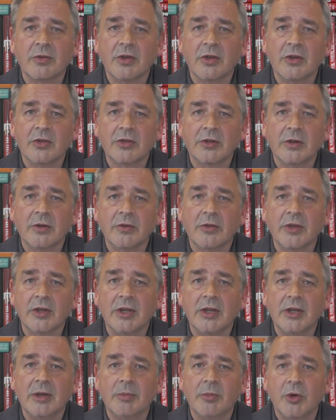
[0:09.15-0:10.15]
version of
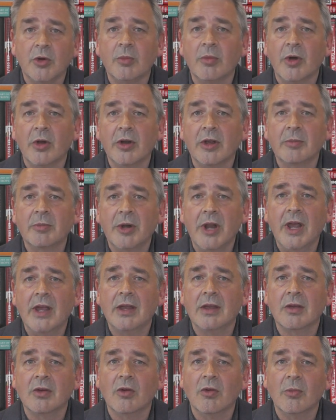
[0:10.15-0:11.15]
the bubonic
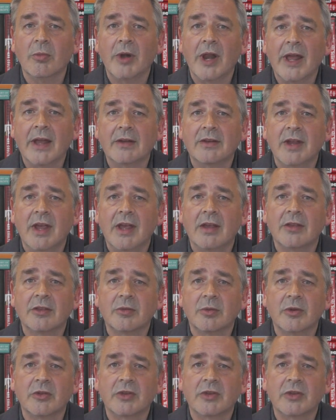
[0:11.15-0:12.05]
plague or Black Death,